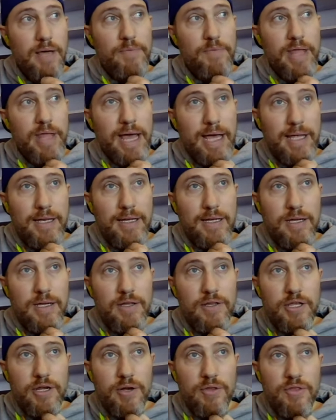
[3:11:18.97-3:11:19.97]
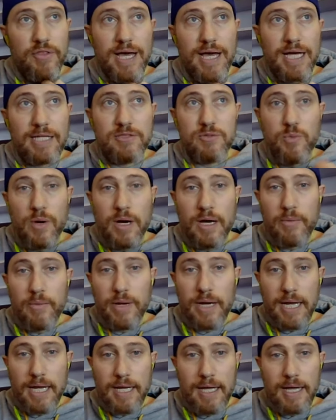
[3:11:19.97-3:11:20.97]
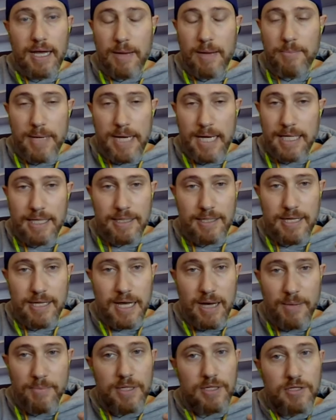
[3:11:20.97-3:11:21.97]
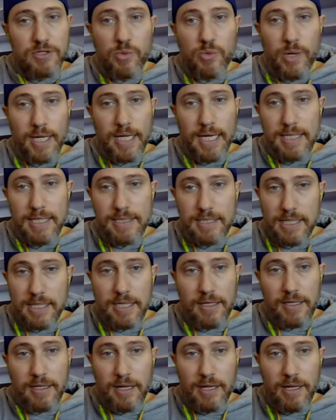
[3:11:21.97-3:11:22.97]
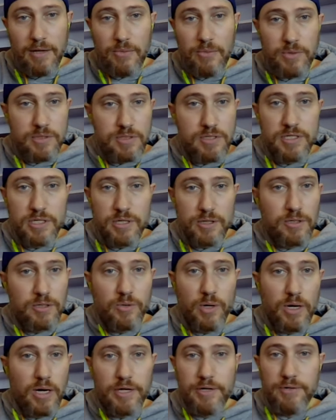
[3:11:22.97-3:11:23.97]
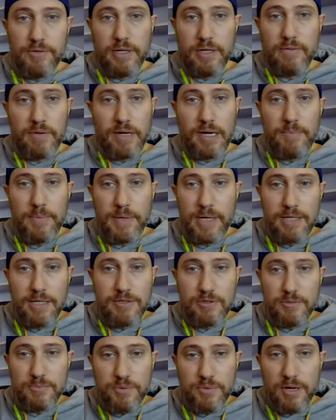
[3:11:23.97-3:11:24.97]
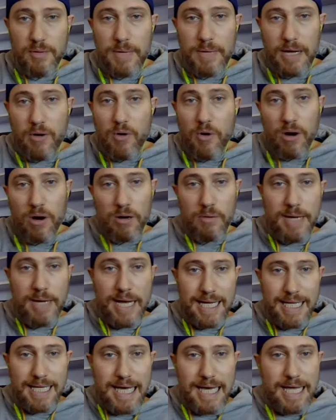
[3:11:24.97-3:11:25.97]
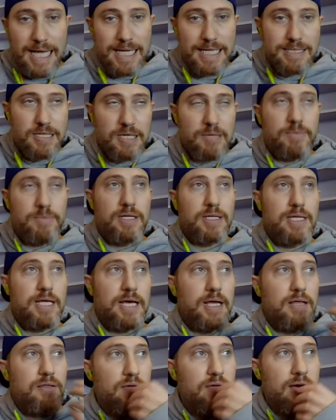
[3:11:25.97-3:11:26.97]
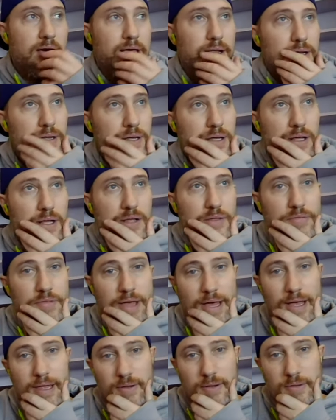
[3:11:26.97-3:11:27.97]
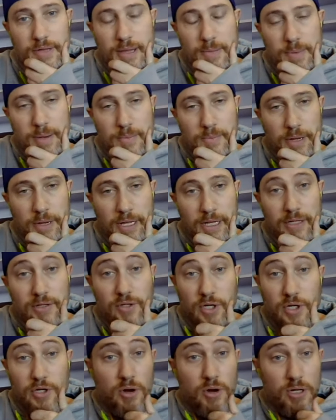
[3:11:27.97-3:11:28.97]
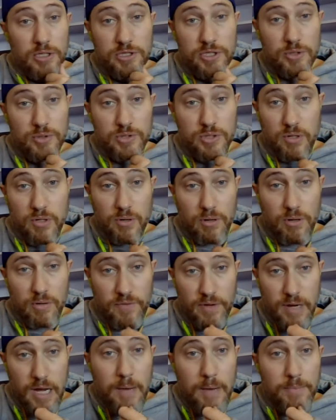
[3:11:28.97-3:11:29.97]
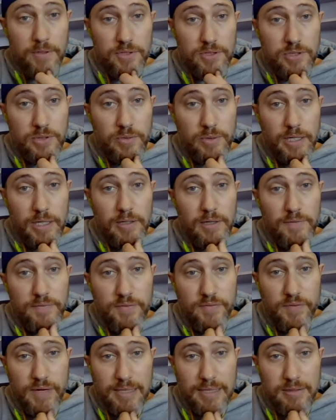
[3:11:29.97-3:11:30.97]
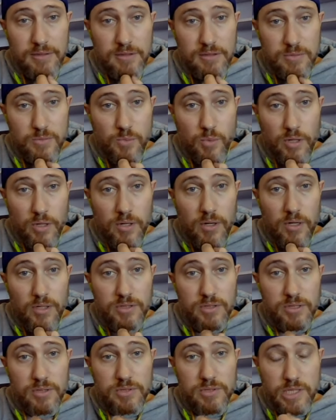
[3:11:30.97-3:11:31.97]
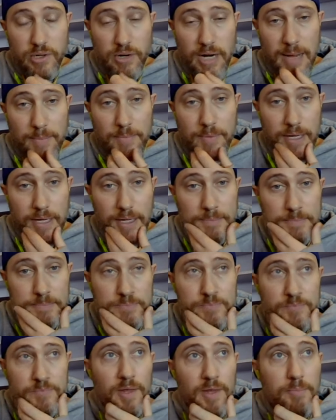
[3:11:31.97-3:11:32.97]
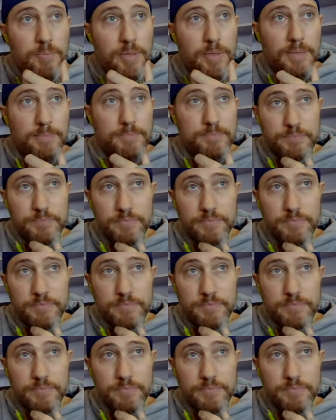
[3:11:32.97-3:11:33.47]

And, that's why when I got back into the hobby in 2018, it was 0 to 100, right? Because it brought back all back that excitement and that memory. And look, card shows are phenomenal too. And I love the fact that there's more card shows that are happening, but,